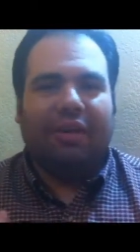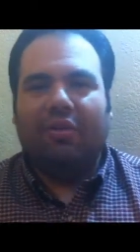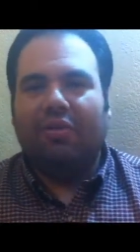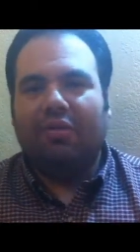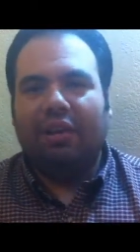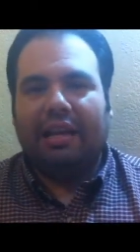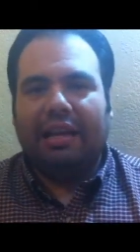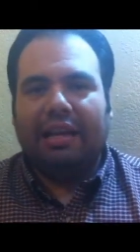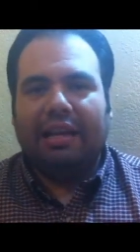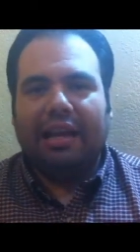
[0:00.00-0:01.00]
or
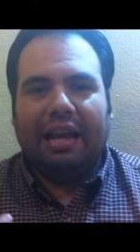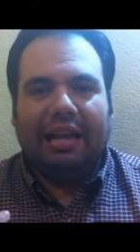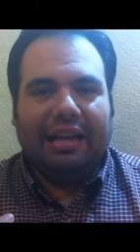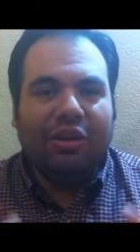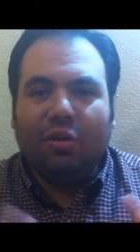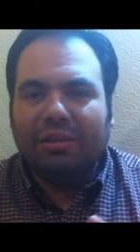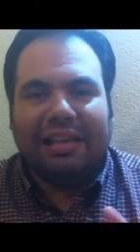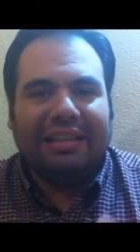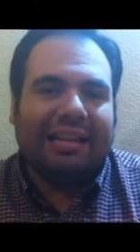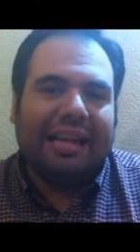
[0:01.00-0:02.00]
uh, uh he always
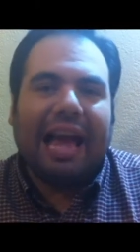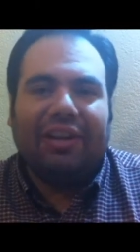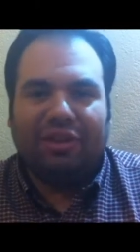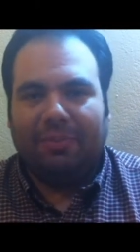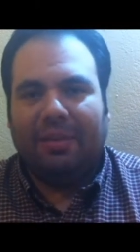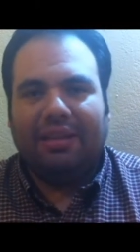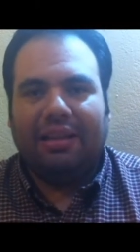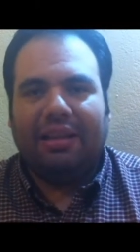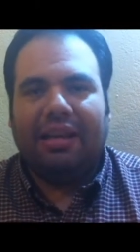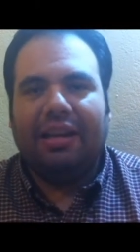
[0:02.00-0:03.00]
has a gadget
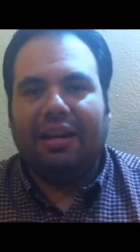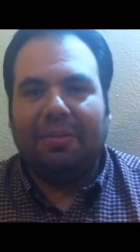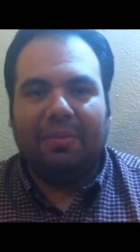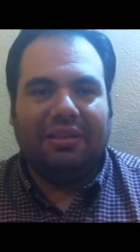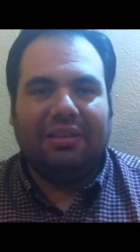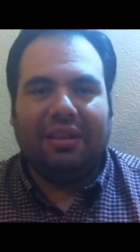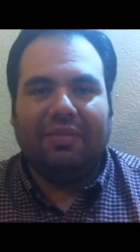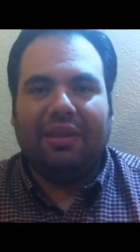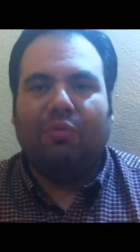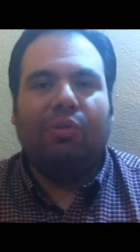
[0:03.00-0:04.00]
basically hidden up his
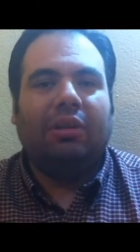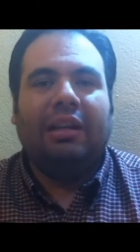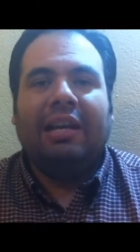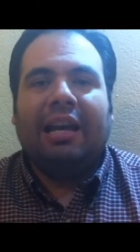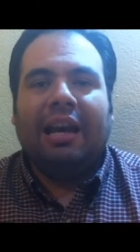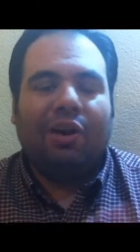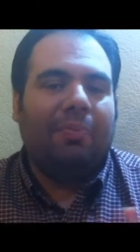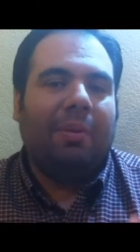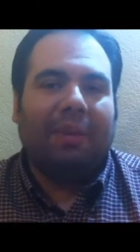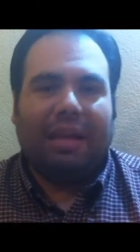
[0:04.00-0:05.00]
sleeve that will
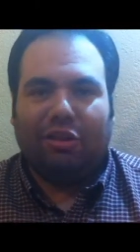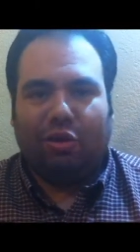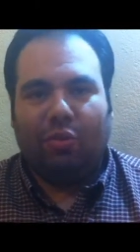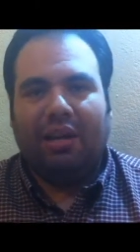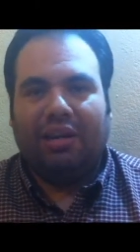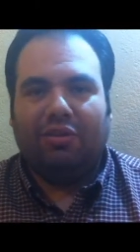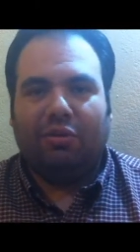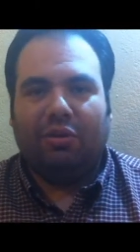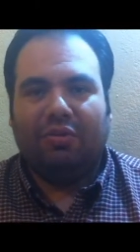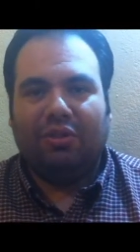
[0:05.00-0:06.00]
help him get through any
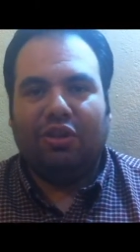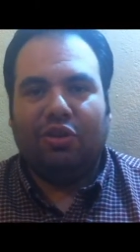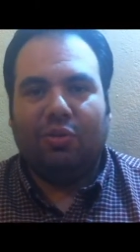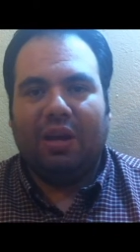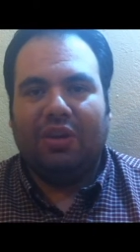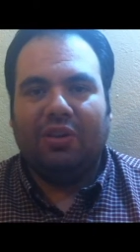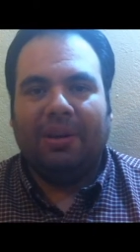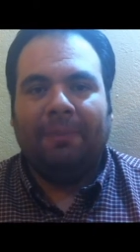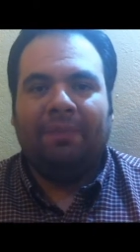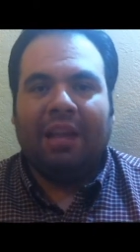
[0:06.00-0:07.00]
sort of situation.
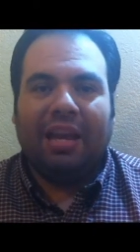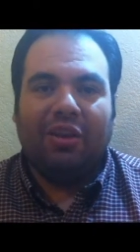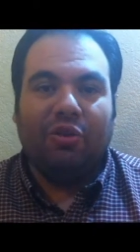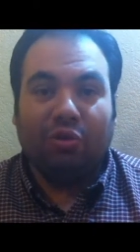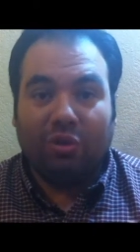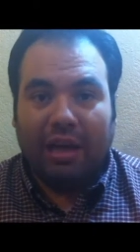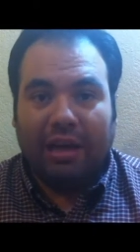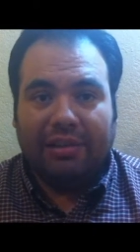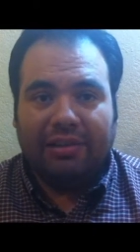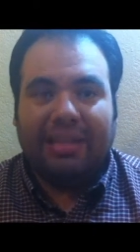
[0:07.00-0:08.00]
And you
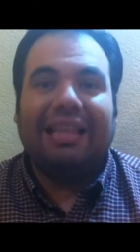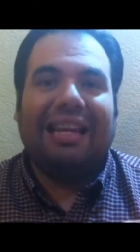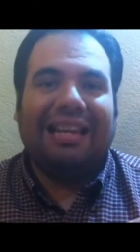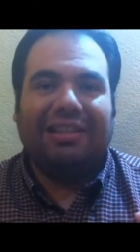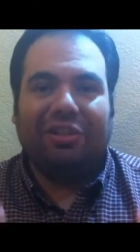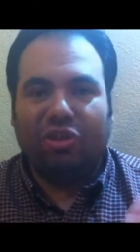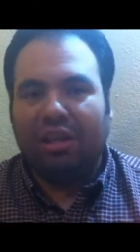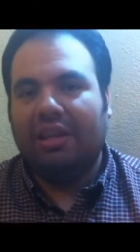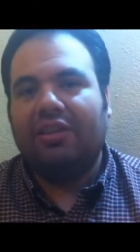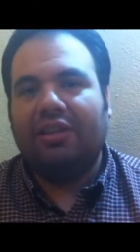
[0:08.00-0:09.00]
uh, see that he's a
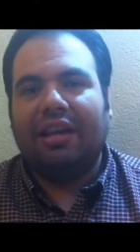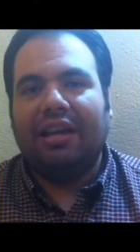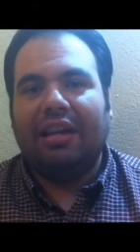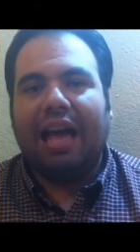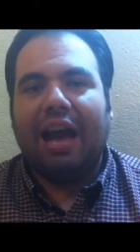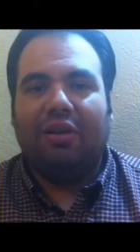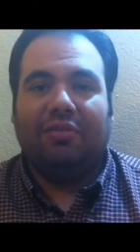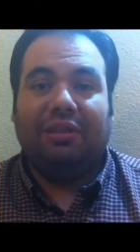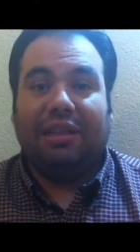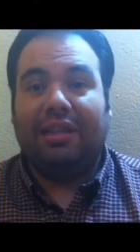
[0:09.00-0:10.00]
genius in getting out of
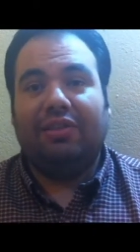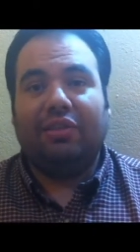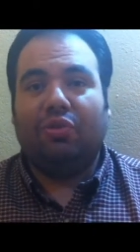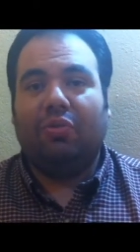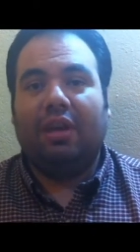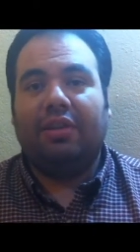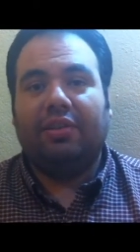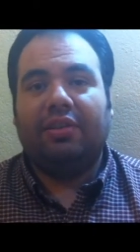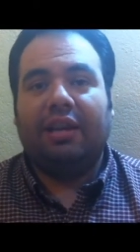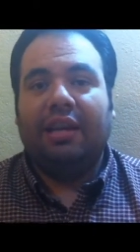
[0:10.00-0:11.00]
sticky
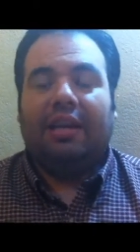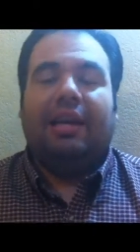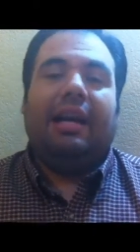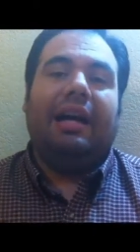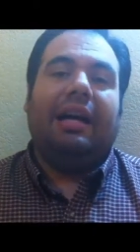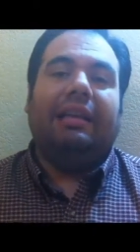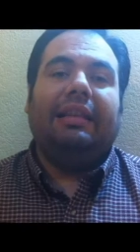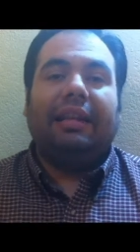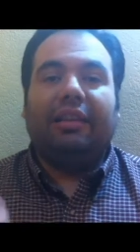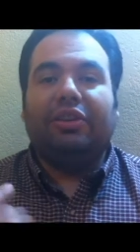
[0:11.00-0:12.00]
situations. Uh,
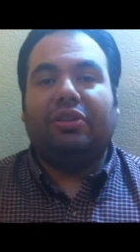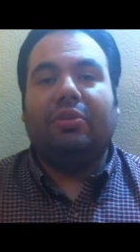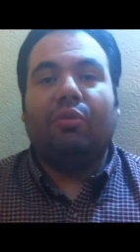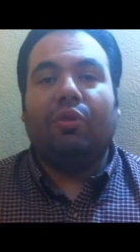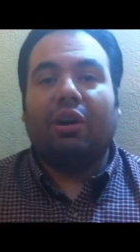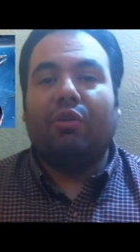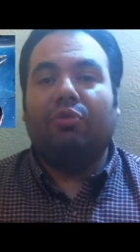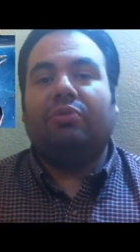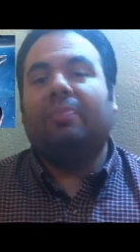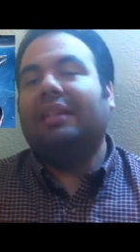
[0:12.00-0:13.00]
then there's Gamora,
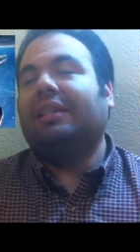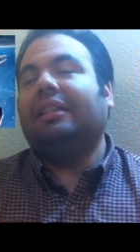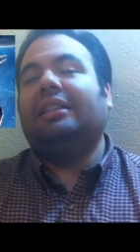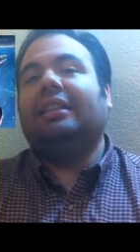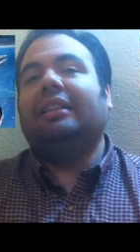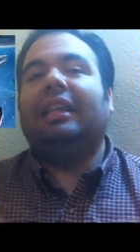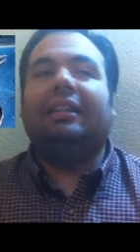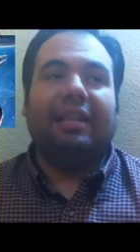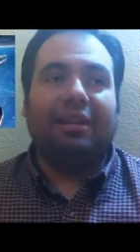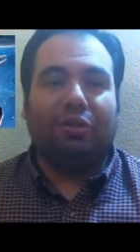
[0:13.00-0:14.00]
who's basically the
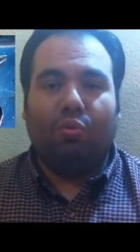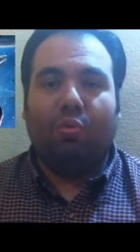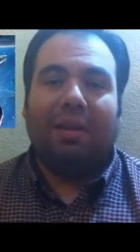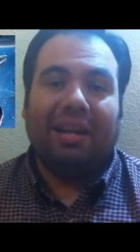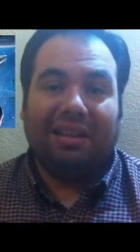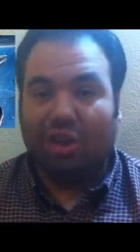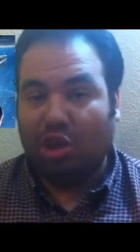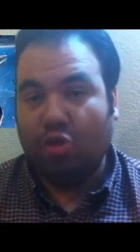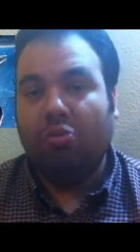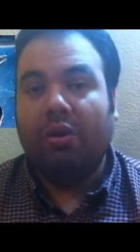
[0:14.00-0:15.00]
deadliest woman in
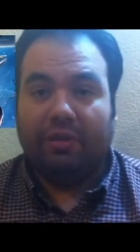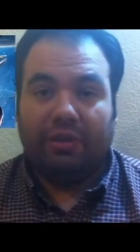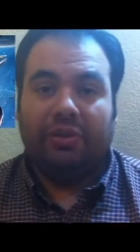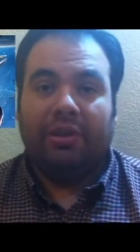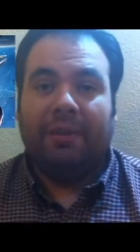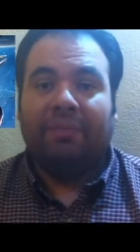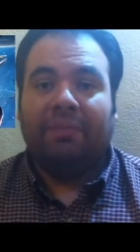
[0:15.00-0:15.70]
the universe.